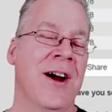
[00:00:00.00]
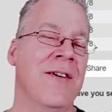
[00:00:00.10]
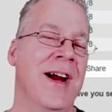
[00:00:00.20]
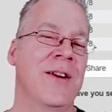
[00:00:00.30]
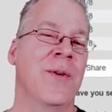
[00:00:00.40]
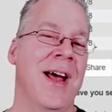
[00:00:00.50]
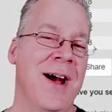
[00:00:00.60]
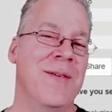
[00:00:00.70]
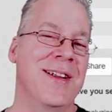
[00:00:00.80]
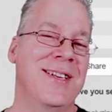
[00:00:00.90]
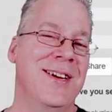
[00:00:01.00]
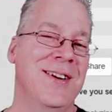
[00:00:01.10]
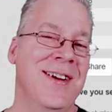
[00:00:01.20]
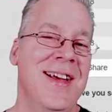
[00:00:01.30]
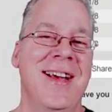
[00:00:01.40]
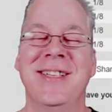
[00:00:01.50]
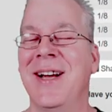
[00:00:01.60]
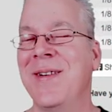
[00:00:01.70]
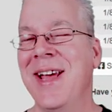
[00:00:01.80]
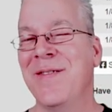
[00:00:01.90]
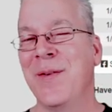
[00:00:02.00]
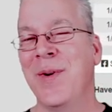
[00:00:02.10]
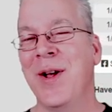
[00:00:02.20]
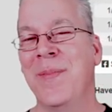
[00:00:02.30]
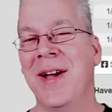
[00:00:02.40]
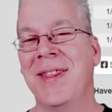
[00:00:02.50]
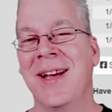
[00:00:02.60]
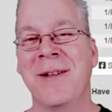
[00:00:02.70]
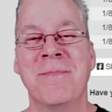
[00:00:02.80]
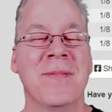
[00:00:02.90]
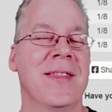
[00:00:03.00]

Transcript: all right, what I want to do is I want to have a ball python